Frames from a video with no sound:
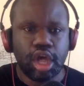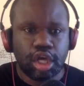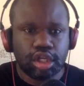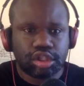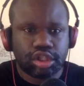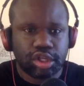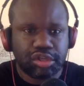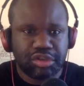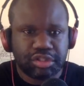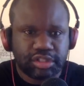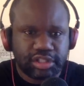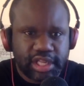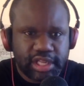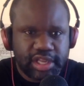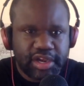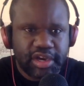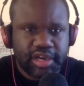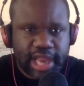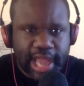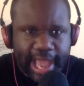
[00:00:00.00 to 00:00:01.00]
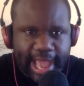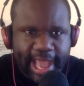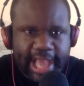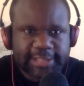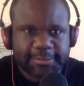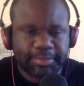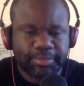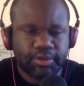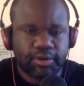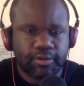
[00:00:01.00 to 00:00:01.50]
So you send your
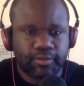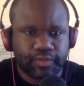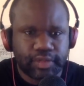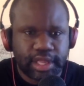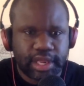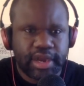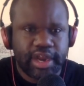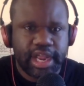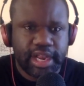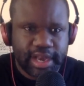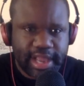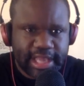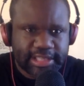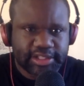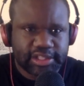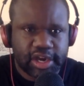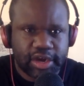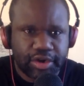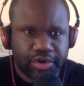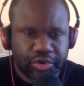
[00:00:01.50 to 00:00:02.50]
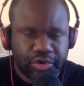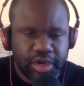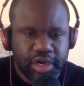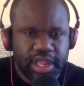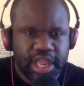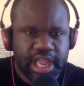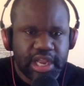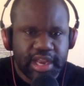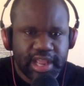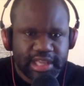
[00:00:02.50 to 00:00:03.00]
diaspora over there and they start doing
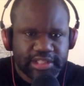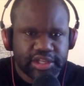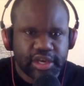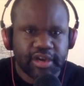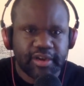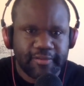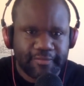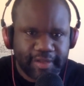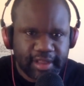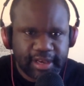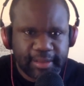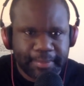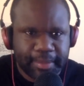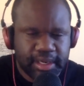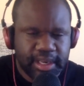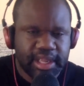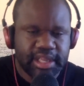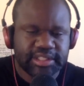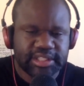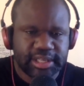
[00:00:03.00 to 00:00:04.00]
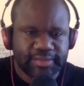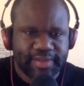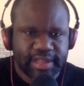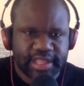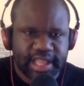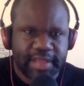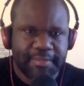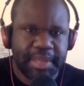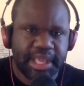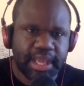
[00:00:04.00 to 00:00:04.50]
it and they start developing it and stuff
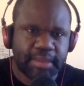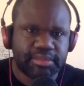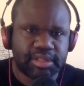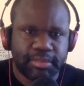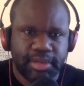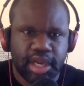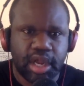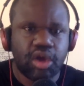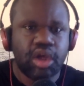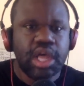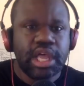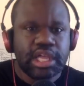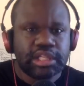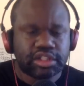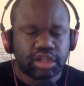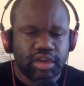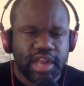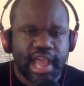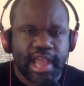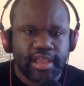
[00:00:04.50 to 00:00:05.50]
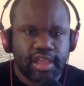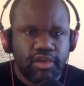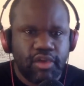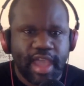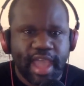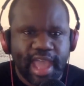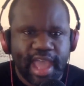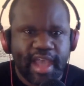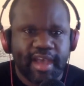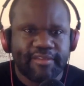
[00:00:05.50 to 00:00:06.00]
like that and becomes, you know, so now you
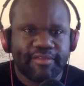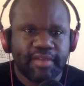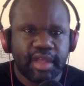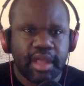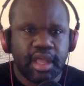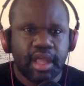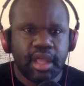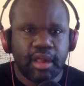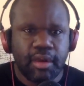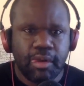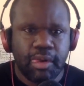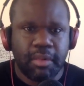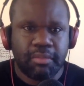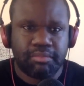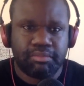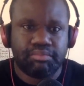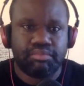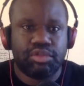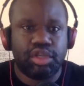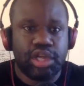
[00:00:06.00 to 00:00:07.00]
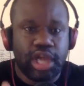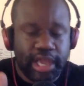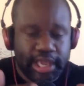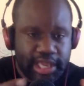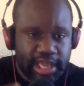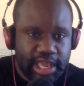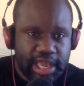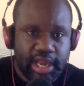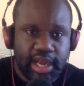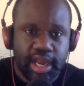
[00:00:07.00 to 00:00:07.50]
have
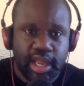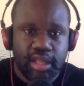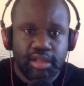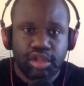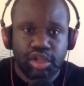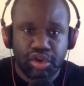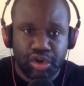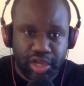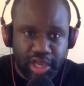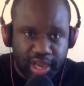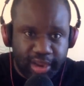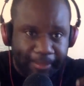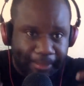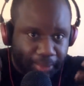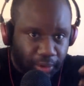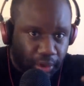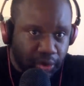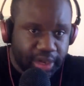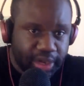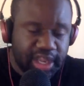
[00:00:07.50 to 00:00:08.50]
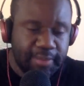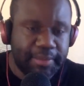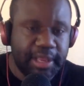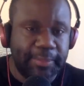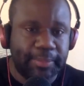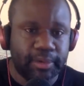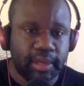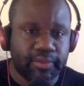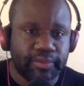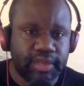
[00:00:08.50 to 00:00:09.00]
again, you're employing
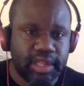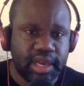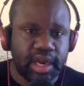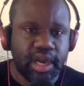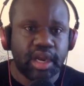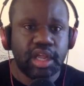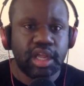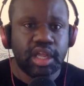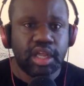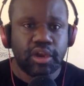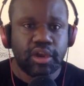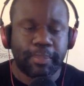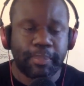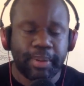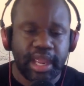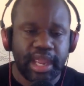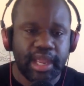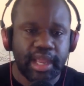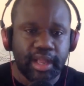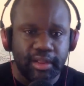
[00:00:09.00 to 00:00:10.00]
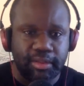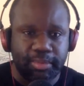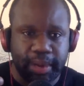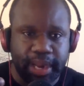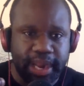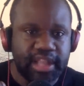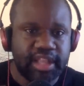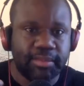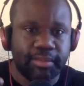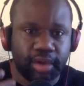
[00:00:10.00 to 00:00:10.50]
people over there, you're paying
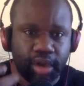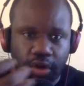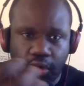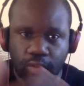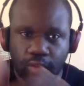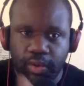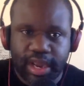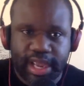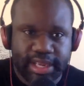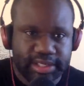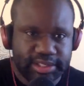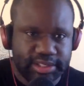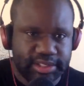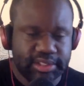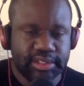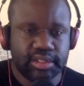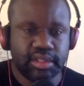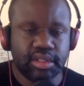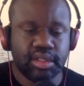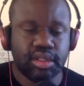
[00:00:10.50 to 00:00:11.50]
paying them low rates